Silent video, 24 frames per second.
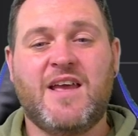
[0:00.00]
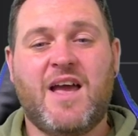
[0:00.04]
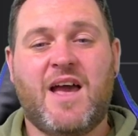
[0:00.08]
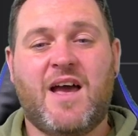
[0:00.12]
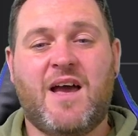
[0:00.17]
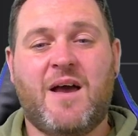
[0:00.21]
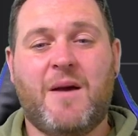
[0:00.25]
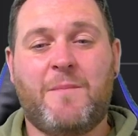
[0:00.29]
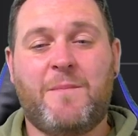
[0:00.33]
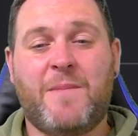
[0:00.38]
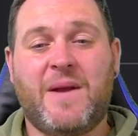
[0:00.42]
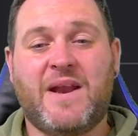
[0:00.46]

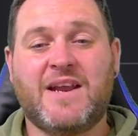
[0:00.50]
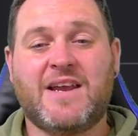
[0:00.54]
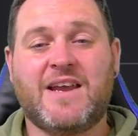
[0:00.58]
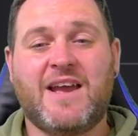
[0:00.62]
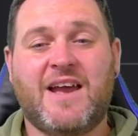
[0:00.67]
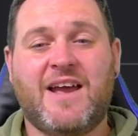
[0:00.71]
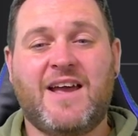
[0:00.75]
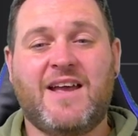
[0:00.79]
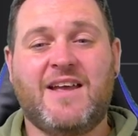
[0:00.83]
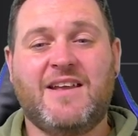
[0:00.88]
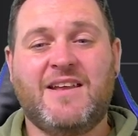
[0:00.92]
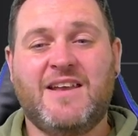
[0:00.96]

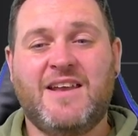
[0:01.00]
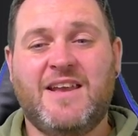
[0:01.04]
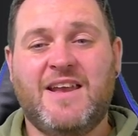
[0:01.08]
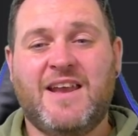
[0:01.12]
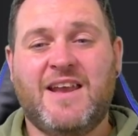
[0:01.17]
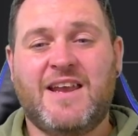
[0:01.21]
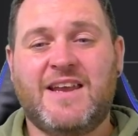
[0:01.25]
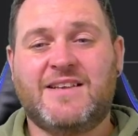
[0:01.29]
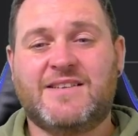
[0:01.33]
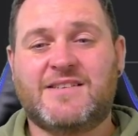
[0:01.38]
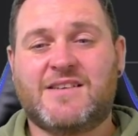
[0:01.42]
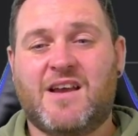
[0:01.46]
Benica,
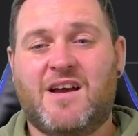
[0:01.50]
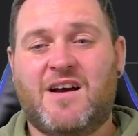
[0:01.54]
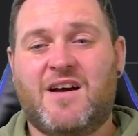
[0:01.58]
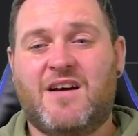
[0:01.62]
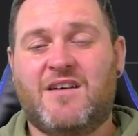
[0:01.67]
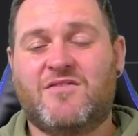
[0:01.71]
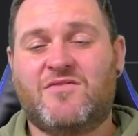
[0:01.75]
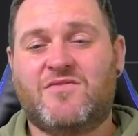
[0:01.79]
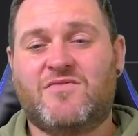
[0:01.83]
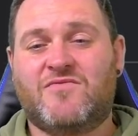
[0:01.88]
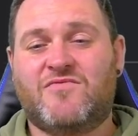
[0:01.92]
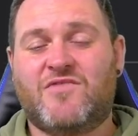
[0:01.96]
he's
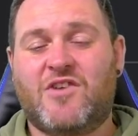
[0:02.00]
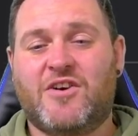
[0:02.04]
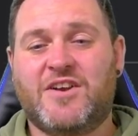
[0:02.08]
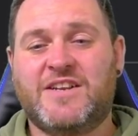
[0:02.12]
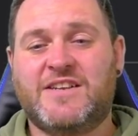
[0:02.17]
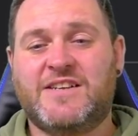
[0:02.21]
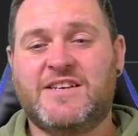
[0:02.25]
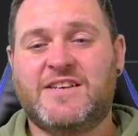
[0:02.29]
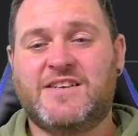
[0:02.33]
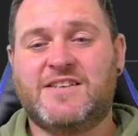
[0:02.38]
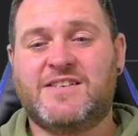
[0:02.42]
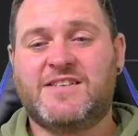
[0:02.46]
got
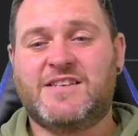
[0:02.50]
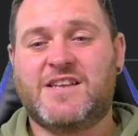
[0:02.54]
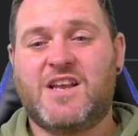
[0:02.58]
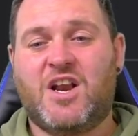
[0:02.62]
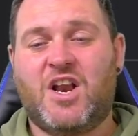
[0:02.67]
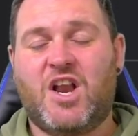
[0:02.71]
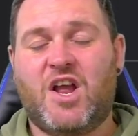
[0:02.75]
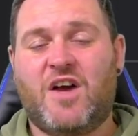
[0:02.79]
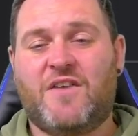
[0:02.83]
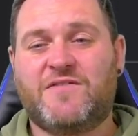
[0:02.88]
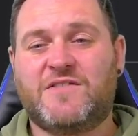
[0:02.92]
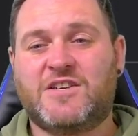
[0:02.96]
Reinders,
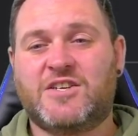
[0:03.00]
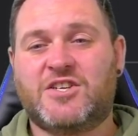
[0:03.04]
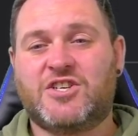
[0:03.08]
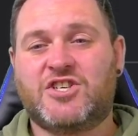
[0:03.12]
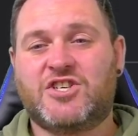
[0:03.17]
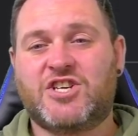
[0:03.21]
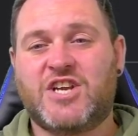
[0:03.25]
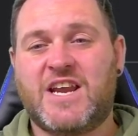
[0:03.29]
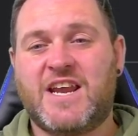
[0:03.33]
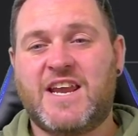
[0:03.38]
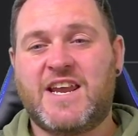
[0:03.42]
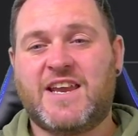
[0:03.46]

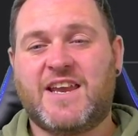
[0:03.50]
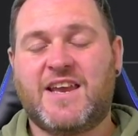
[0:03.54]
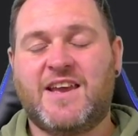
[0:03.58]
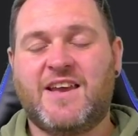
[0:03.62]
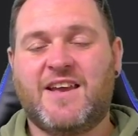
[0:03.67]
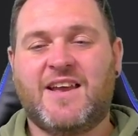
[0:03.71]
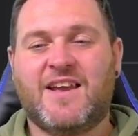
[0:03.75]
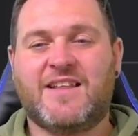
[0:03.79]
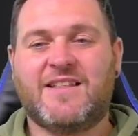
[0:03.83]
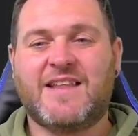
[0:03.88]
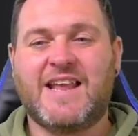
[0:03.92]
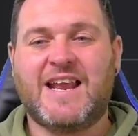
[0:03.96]
Loftus-Cheek,
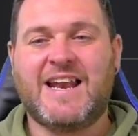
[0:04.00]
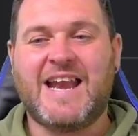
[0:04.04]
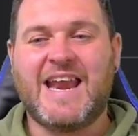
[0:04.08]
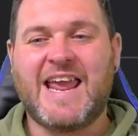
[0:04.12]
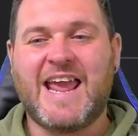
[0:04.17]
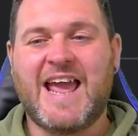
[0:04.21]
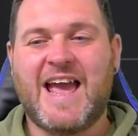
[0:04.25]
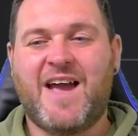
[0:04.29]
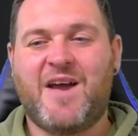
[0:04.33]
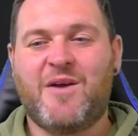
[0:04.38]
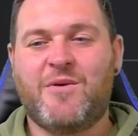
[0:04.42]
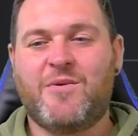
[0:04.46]
and then
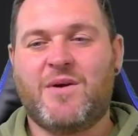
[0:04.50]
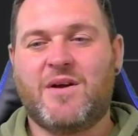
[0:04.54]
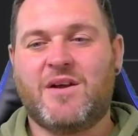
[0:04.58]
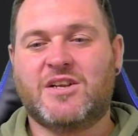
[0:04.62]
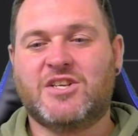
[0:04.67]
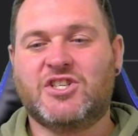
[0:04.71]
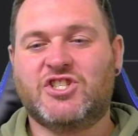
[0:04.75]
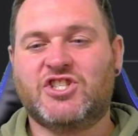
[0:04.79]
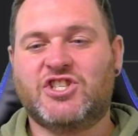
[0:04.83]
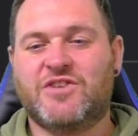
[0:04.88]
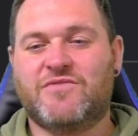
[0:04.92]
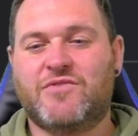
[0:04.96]
Leao,
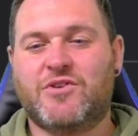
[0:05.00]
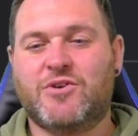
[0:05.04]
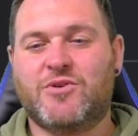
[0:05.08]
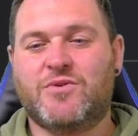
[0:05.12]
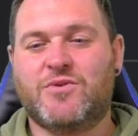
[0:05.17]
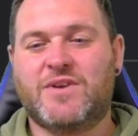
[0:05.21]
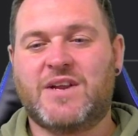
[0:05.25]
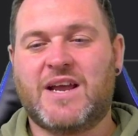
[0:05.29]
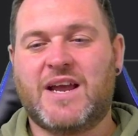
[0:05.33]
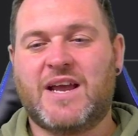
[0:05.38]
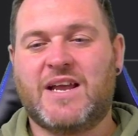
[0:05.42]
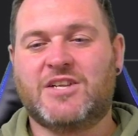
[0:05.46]

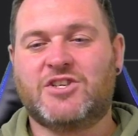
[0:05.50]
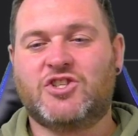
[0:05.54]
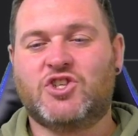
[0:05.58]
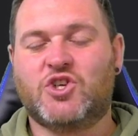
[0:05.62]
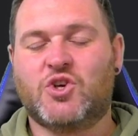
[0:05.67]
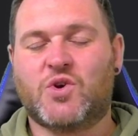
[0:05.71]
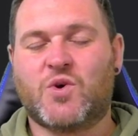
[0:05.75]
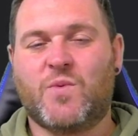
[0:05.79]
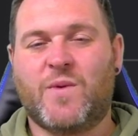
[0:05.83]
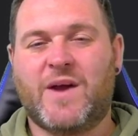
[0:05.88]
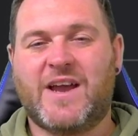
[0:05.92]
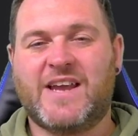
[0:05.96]
Giroud and
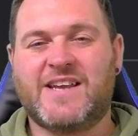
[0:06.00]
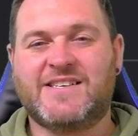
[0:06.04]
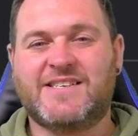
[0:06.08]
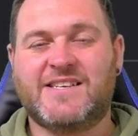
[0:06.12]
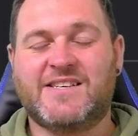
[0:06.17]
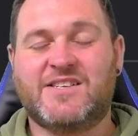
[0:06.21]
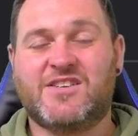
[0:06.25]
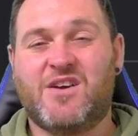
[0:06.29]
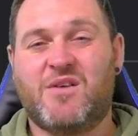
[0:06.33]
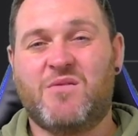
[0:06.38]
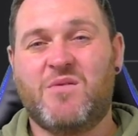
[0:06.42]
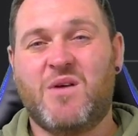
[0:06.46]
Chukwueze.
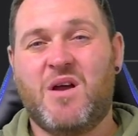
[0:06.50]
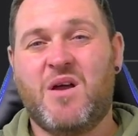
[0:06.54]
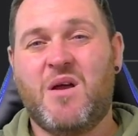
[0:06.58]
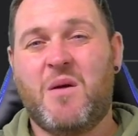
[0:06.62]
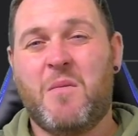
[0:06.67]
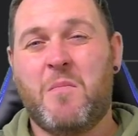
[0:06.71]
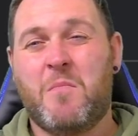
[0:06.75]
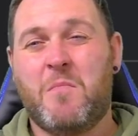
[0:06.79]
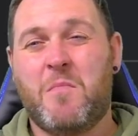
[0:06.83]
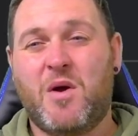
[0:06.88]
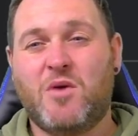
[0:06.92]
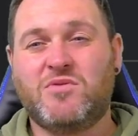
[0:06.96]
So
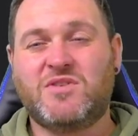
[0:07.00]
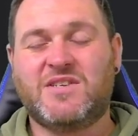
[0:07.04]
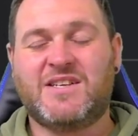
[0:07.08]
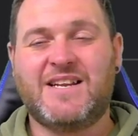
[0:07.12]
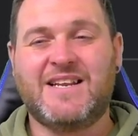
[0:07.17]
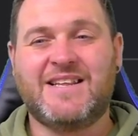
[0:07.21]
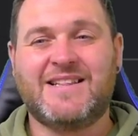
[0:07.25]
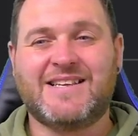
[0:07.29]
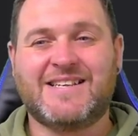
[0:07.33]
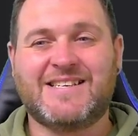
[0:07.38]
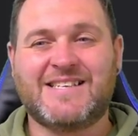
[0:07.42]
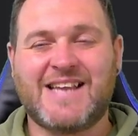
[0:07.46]

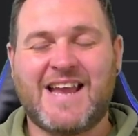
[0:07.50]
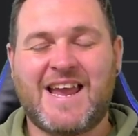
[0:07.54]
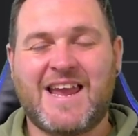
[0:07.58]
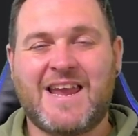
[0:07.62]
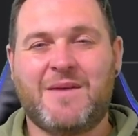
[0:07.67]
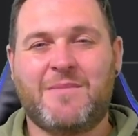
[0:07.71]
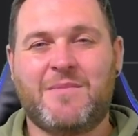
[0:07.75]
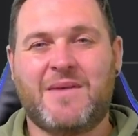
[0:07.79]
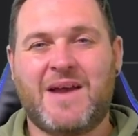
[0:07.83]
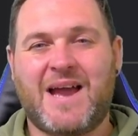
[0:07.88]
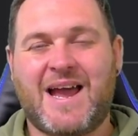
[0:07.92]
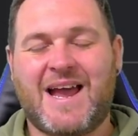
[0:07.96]
mostly the
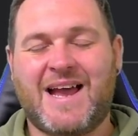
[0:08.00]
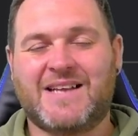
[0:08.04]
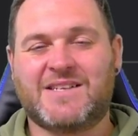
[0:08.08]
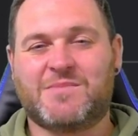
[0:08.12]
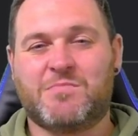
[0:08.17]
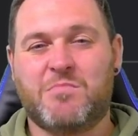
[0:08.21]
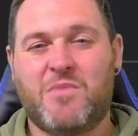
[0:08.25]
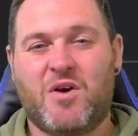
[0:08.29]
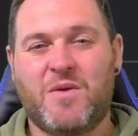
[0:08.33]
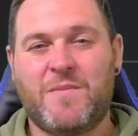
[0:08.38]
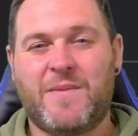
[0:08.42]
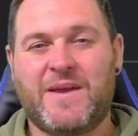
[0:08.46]
same as
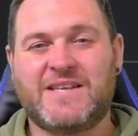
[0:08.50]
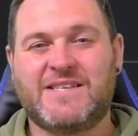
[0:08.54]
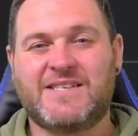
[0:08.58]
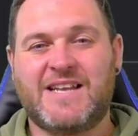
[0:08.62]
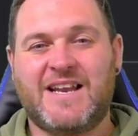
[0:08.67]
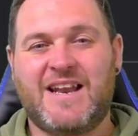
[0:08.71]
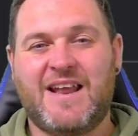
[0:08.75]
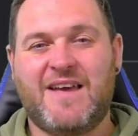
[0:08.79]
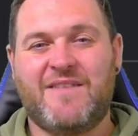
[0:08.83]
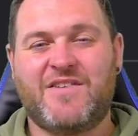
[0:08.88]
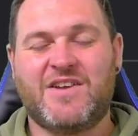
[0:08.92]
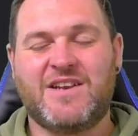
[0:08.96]
my best
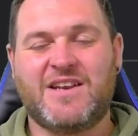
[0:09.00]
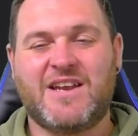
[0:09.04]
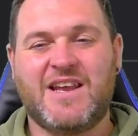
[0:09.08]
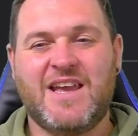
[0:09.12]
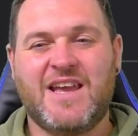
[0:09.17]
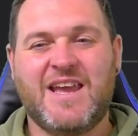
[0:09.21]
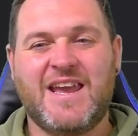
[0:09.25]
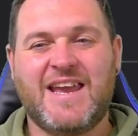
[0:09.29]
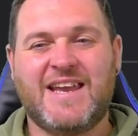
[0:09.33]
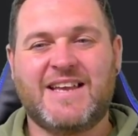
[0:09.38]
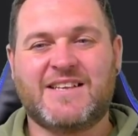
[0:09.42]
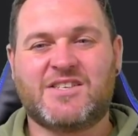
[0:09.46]
11.
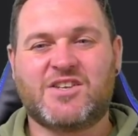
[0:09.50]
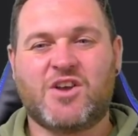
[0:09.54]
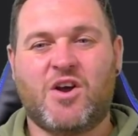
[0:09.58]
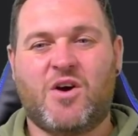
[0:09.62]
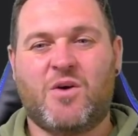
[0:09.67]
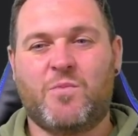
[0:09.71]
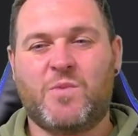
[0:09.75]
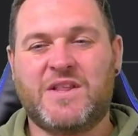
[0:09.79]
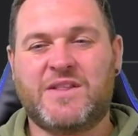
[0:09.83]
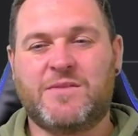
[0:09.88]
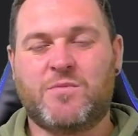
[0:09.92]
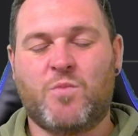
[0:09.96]
He has
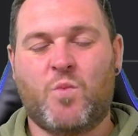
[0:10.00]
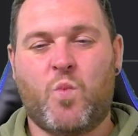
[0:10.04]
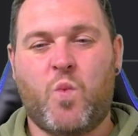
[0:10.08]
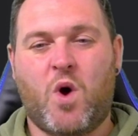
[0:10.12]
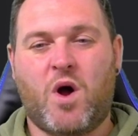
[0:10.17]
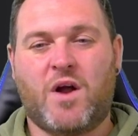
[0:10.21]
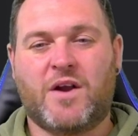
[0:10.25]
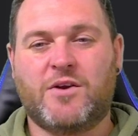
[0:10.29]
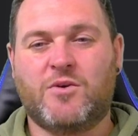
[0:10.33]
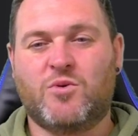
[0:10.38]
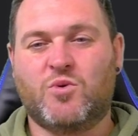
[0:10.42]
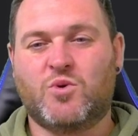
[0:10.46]
gone with
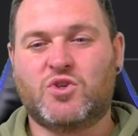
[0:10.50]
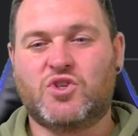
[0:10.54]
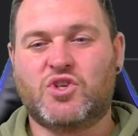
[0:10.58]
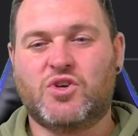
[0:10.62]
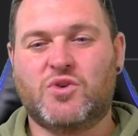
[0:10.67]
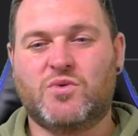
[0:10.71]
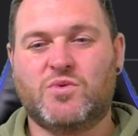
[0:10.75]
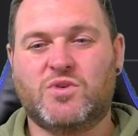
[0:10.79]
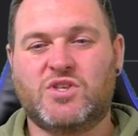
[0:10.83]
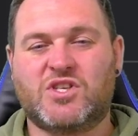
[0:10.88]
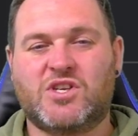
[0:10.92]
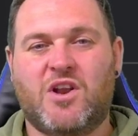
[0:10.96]
one or
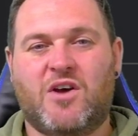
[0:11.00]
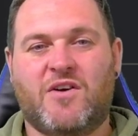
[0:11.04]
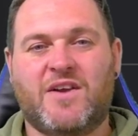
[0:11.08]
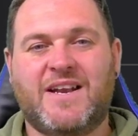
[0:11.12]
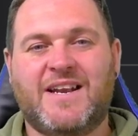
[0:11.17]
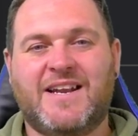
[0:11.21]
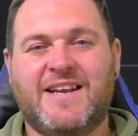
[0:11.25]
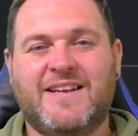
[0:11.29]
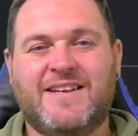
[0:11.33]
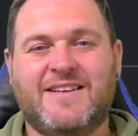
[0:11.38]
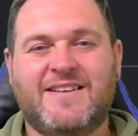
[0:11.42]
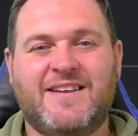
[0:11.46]
two
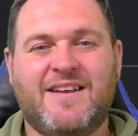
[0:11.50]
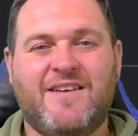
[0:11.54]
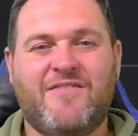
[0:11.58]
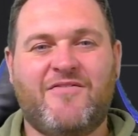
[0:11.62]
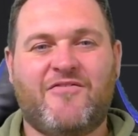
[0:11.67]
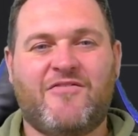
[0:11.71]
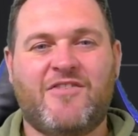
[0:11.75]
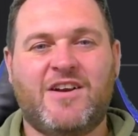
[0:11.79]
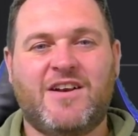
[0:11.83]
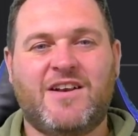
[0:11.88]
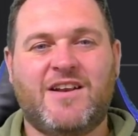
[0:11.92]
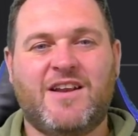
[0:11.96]
slightly
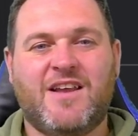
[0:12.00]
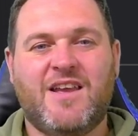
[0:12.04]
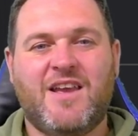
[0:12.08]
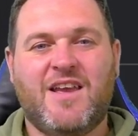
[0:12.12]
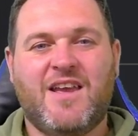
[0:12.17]
different.